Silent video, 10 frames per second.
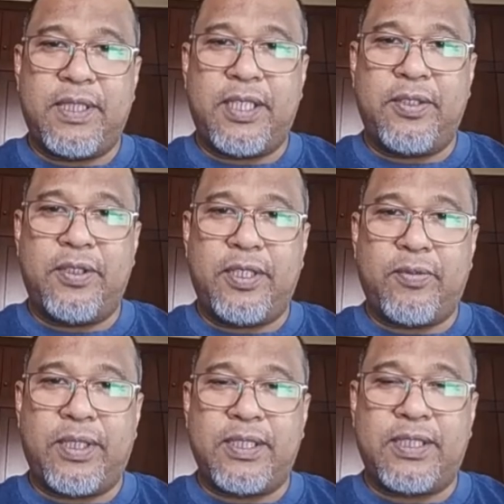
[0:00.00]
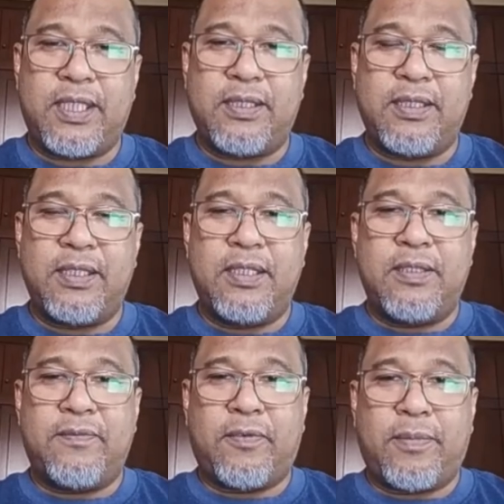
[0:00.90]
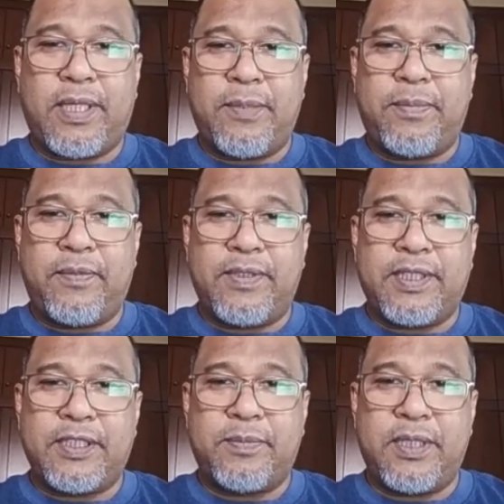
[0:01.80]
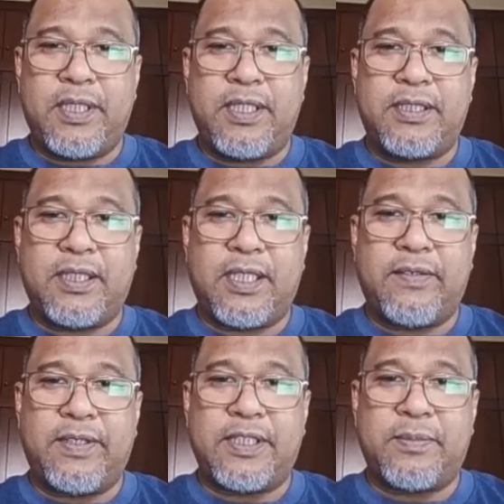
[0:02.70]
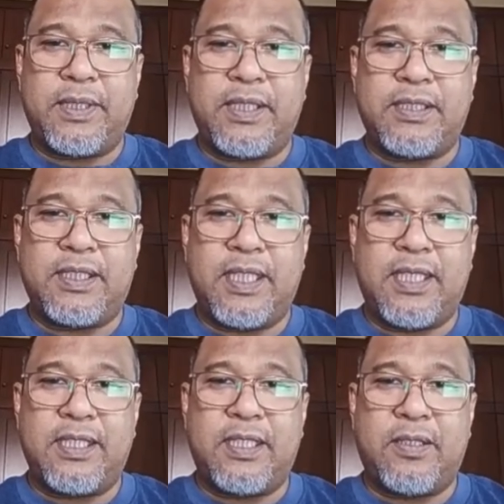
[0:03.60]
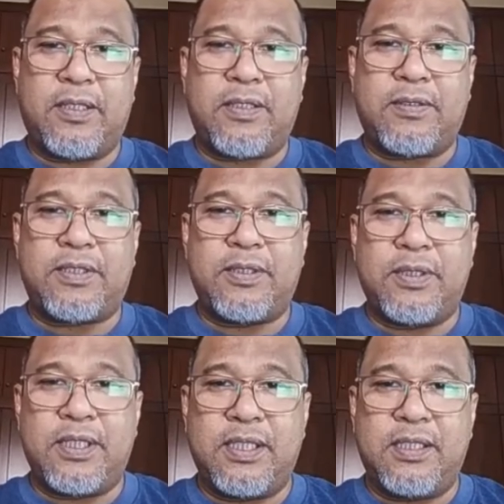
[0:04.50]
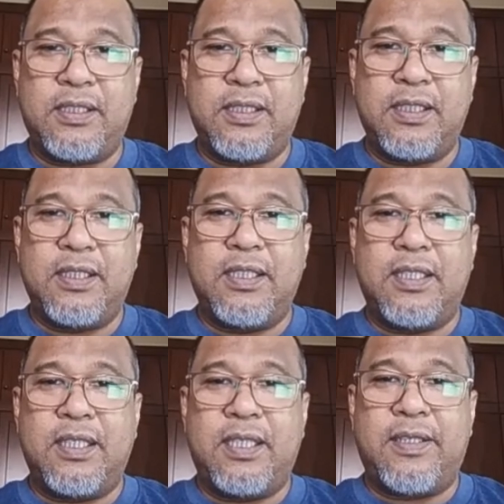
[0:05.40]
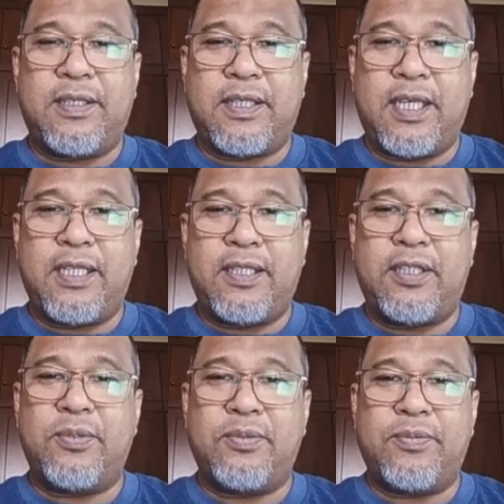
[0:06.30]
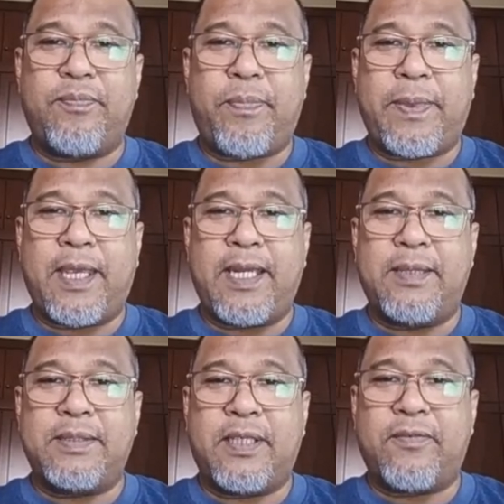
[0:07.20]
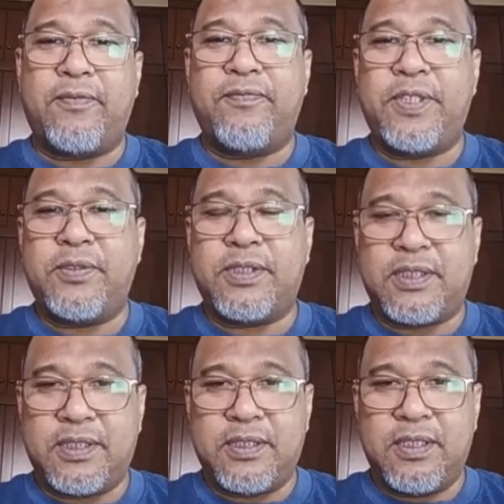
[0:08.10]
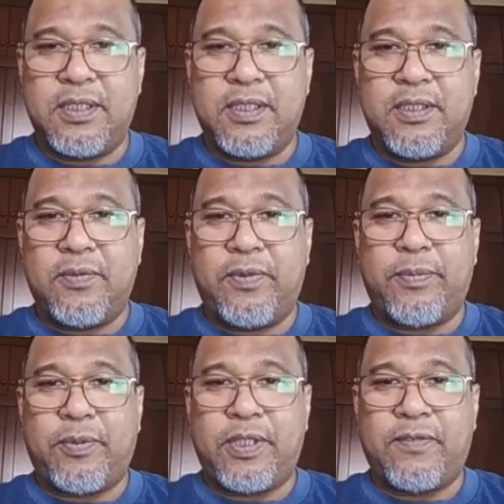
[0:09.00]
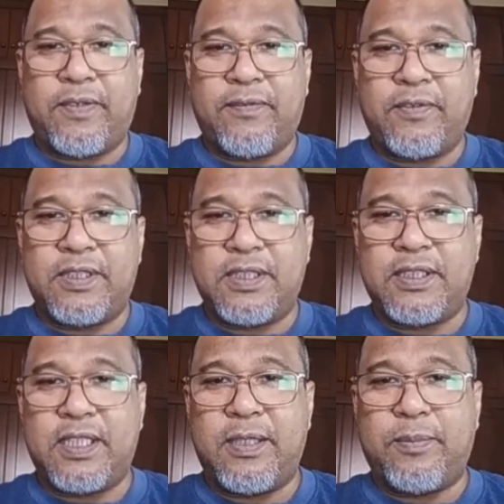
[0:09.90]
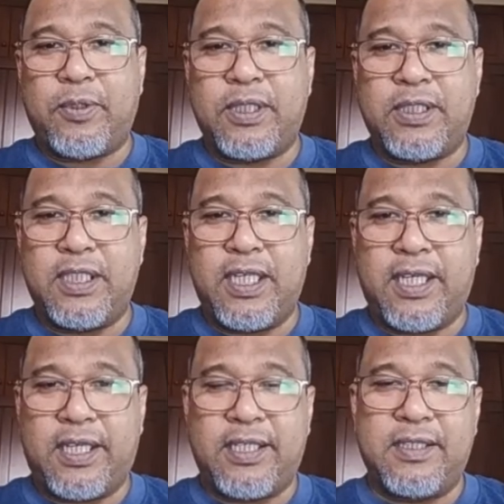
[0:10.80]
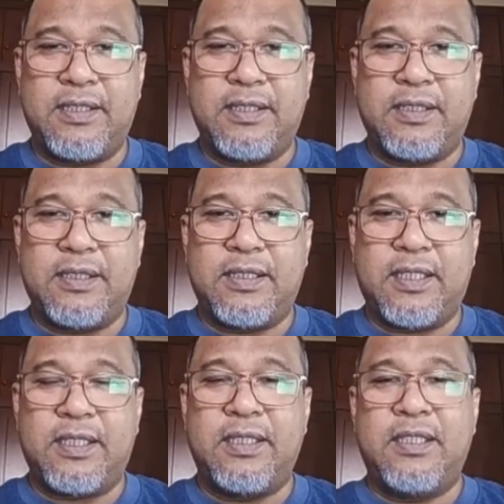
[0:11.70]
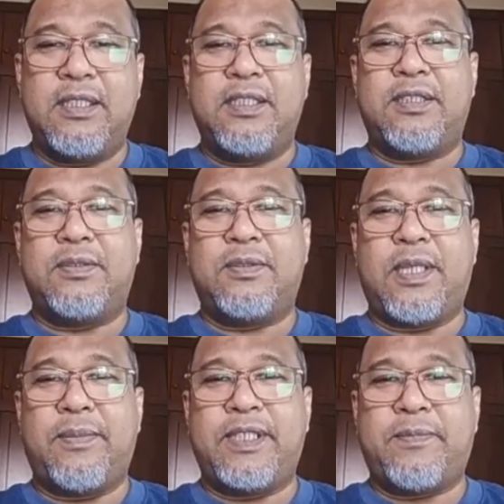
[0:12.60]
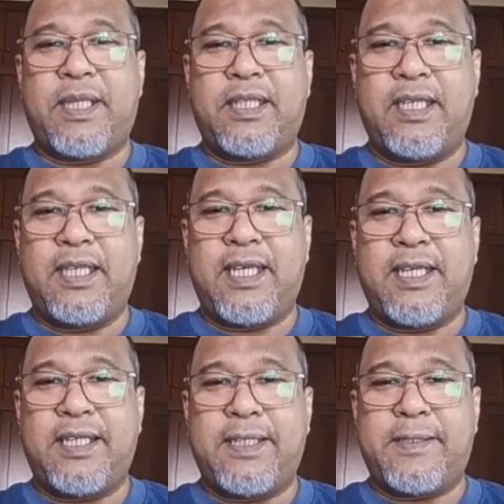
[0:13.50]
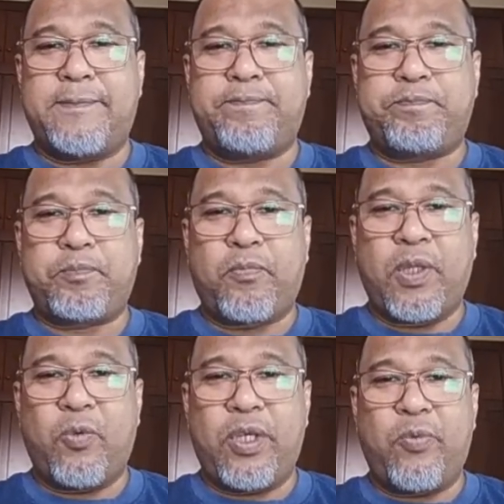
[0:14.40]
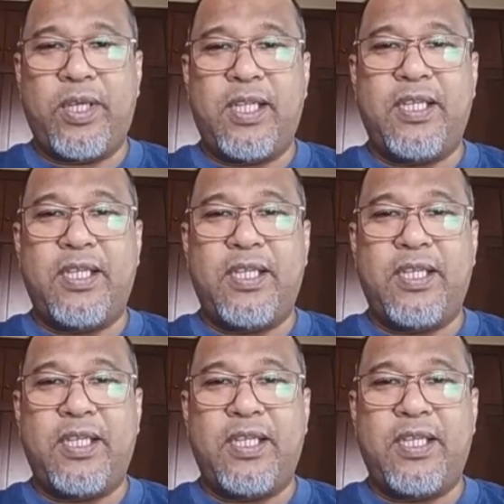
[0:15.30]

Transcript: you need to understand. From my previous experience, I have experienced that a lot of students, they tend to get themselves confused with Porter 5 forces and Porter generic. Yeah, so I'm expecting that we will